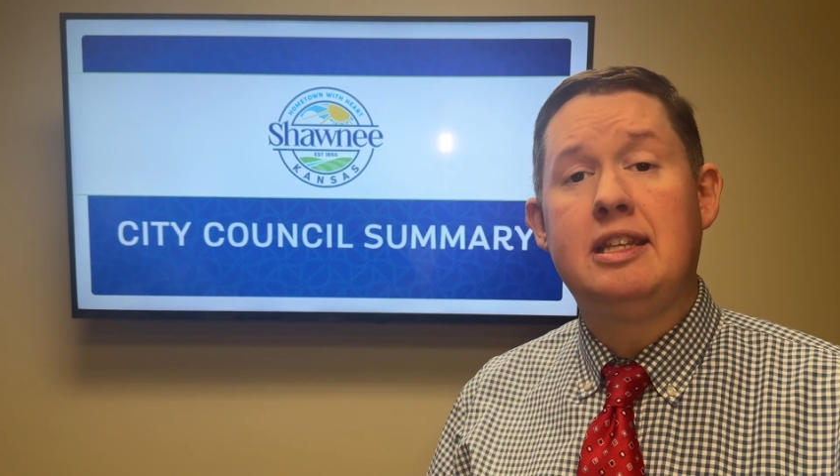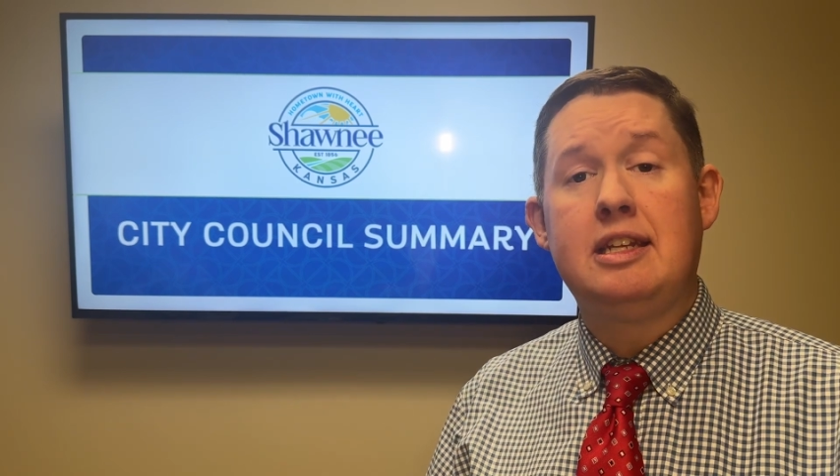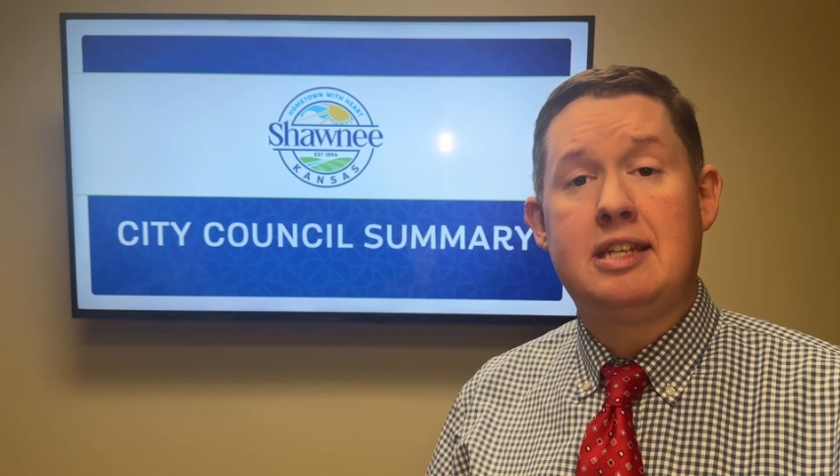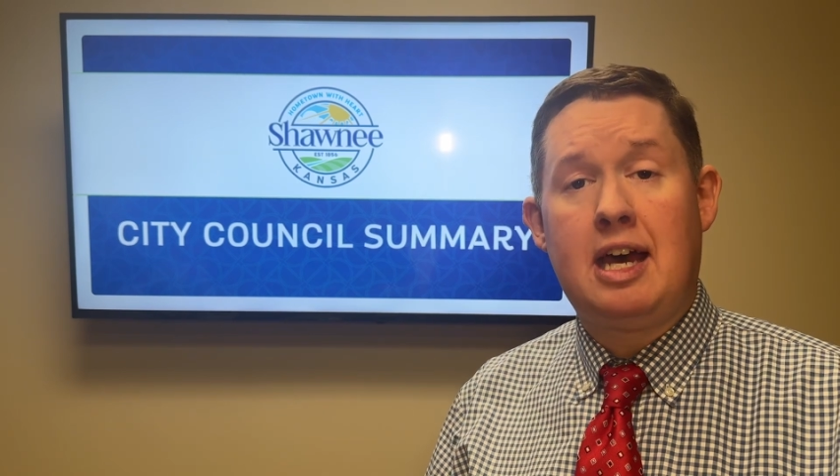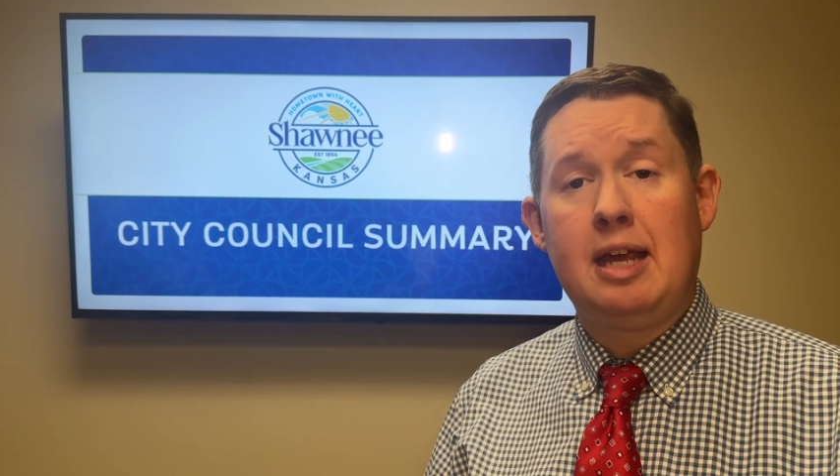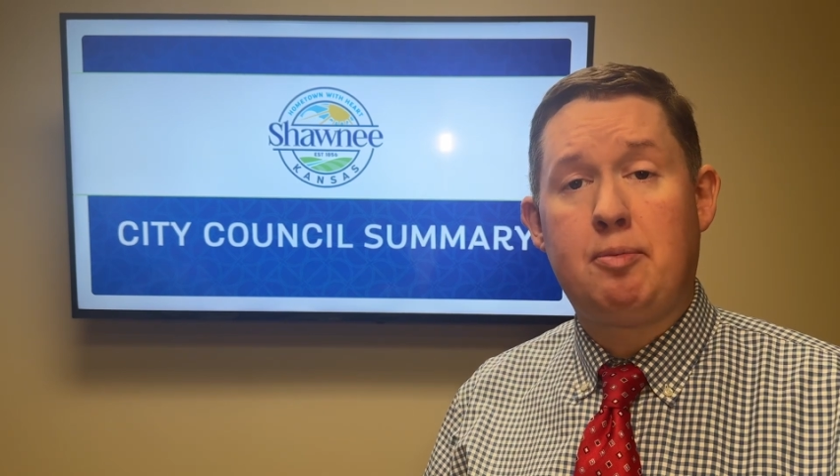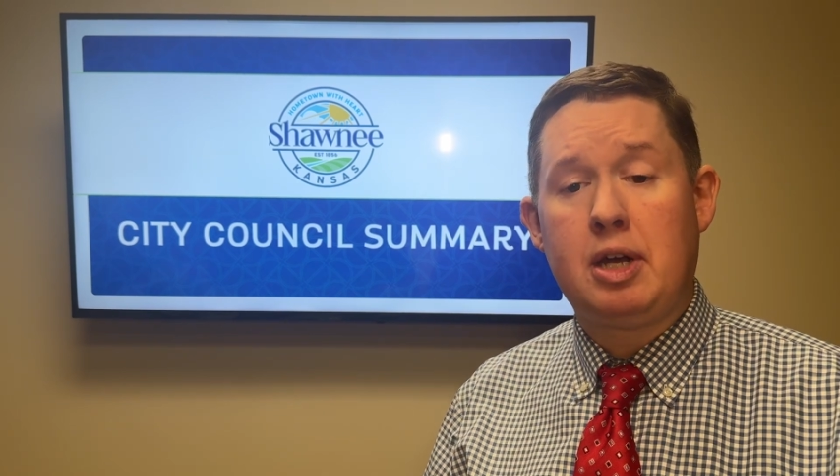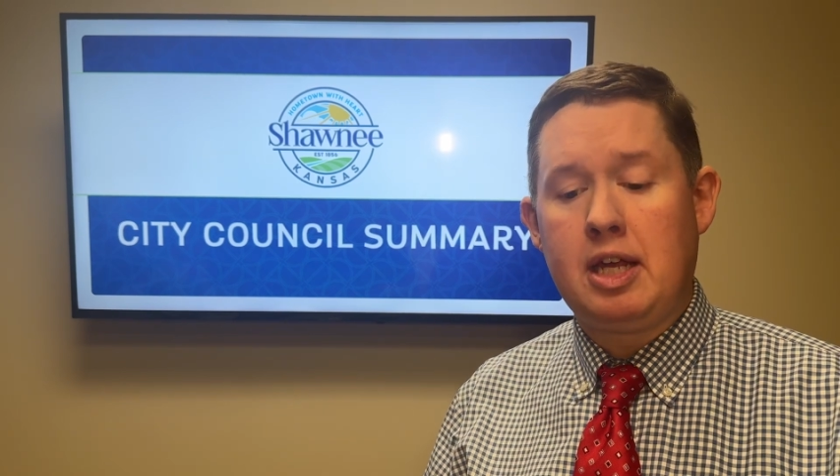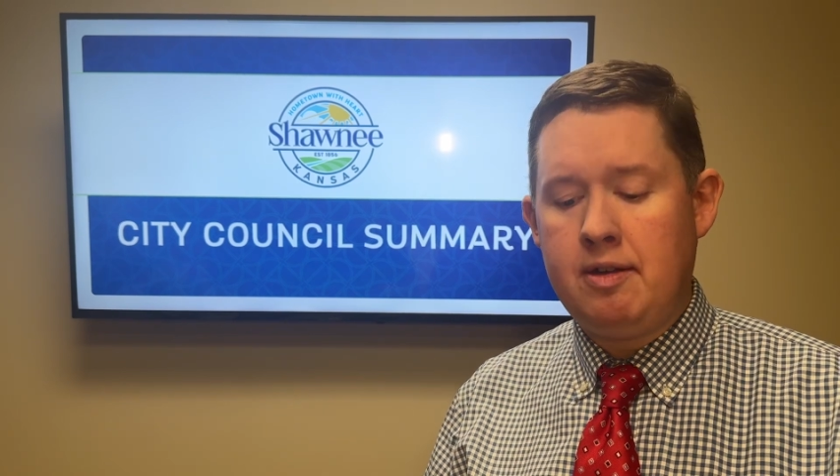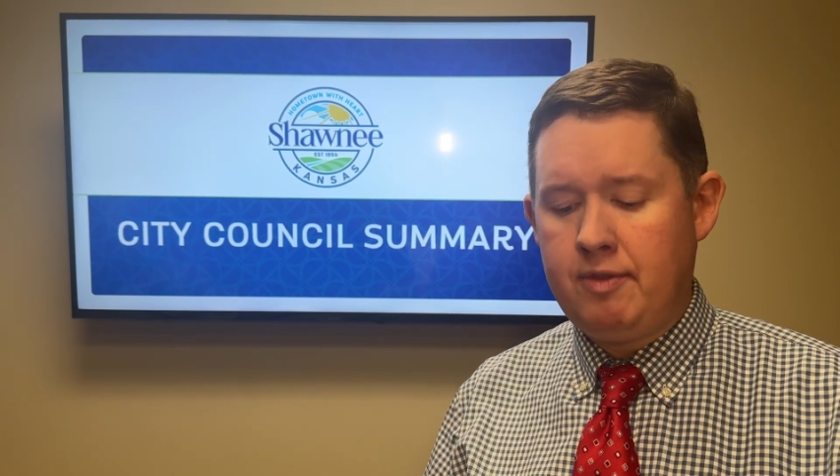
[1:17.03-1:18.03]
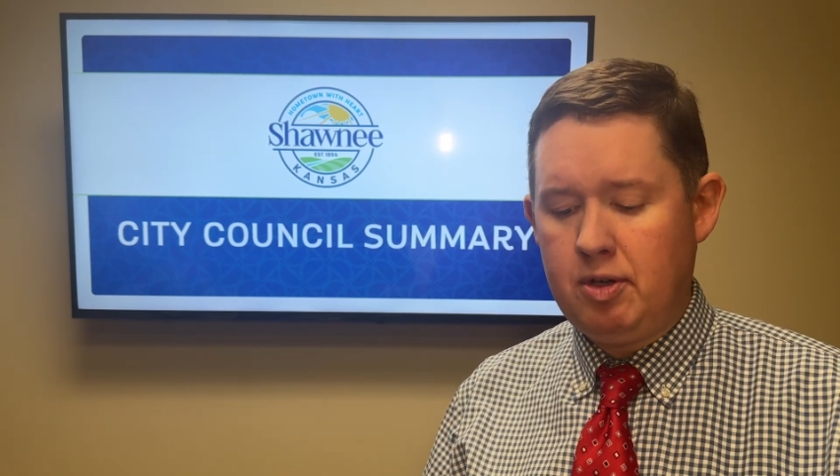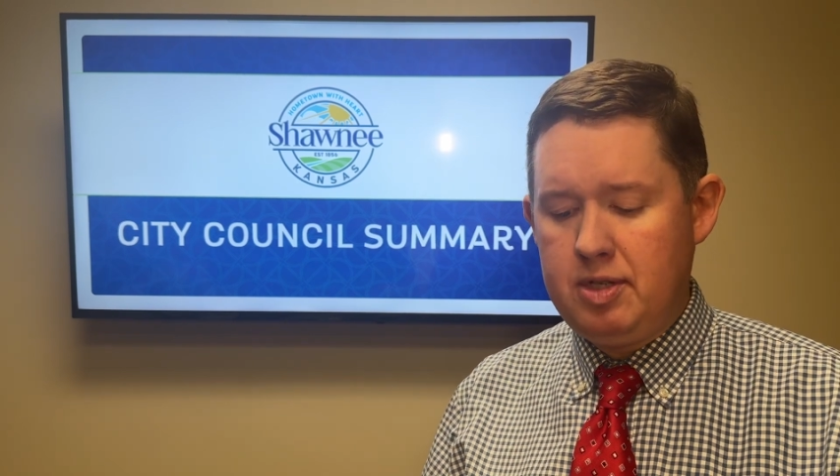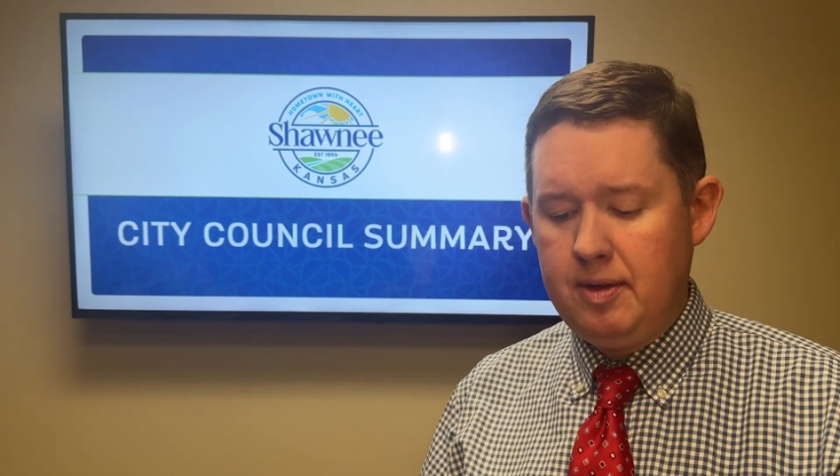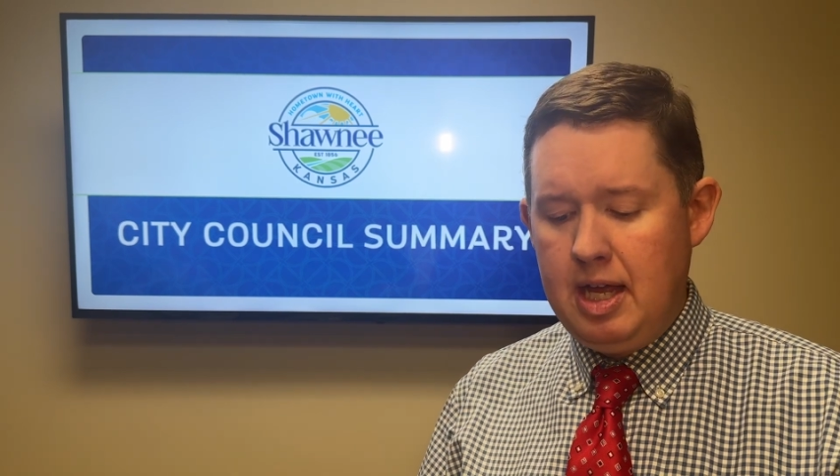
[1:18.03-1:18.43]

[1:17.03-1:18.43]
the tie-breaking vote.